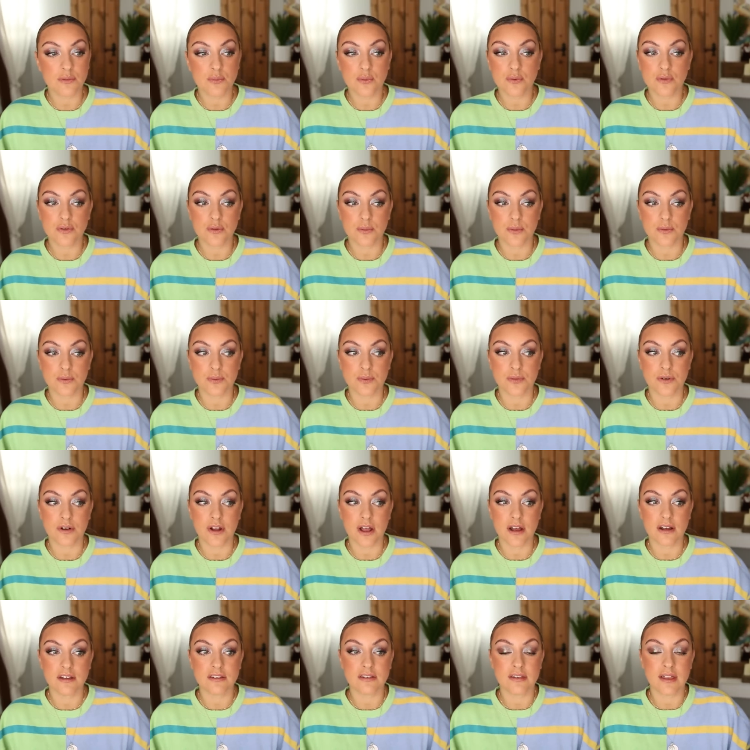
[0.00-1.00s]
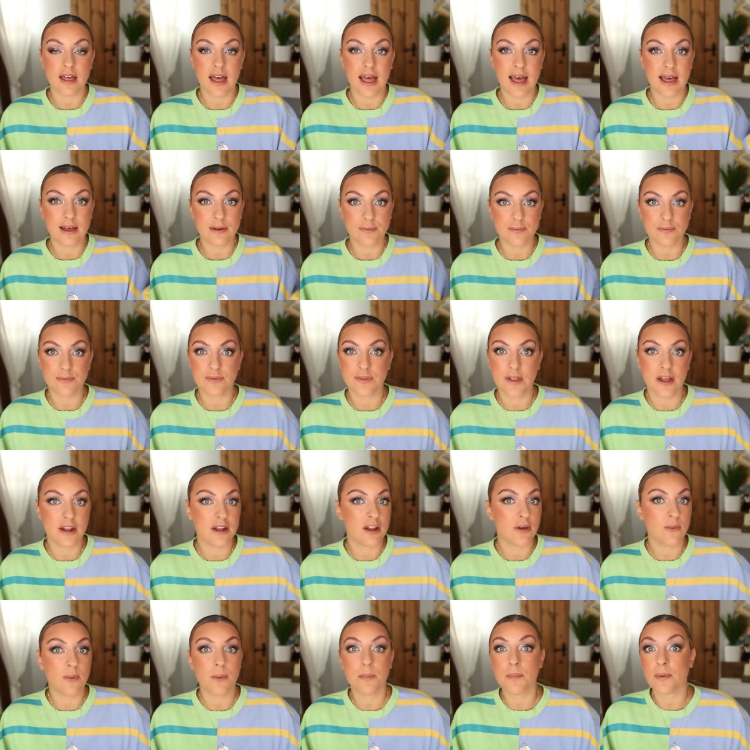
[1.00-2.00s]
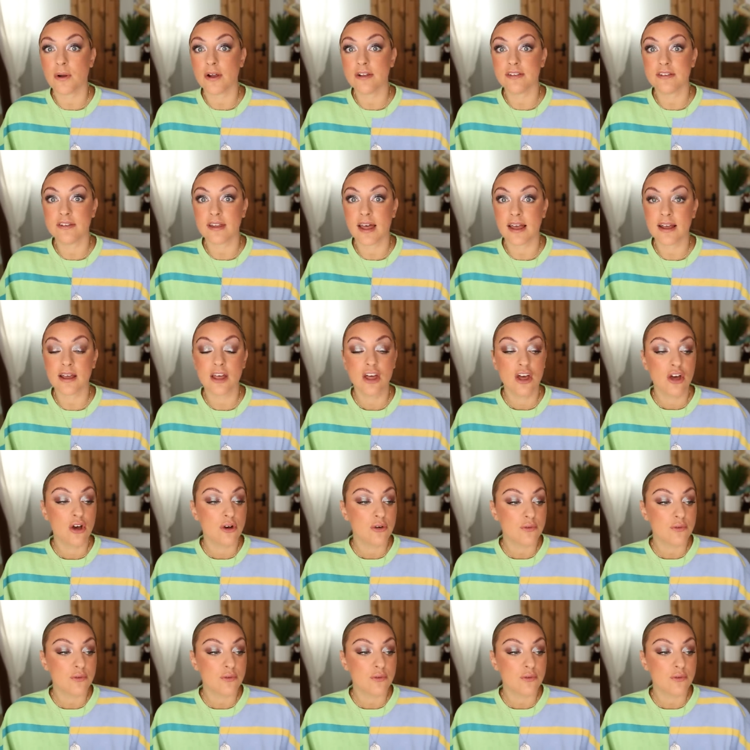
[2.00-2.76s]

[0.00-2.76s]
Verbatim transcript: affordable products that have a lower price tag